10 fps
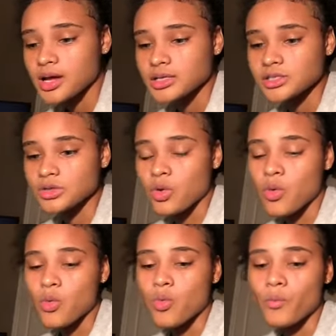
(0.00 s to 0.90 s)

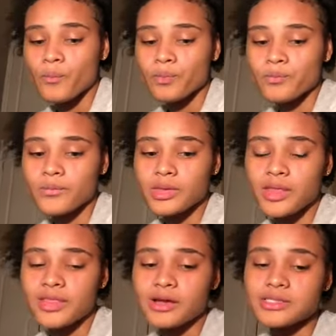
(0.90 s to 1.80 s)
So
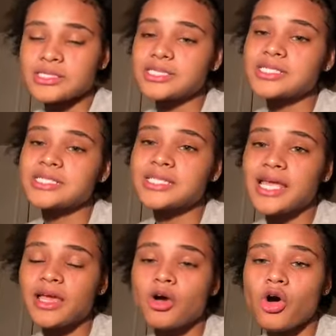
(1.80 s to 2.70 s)
there's this
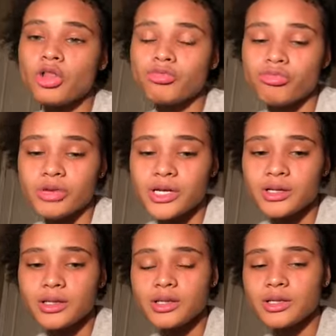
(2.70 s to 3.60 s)
thing called
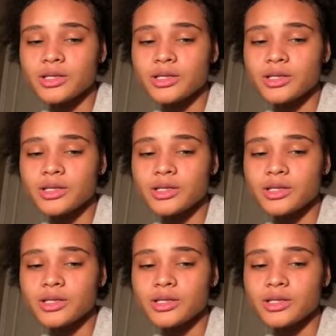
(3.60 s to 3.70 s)
Reedle.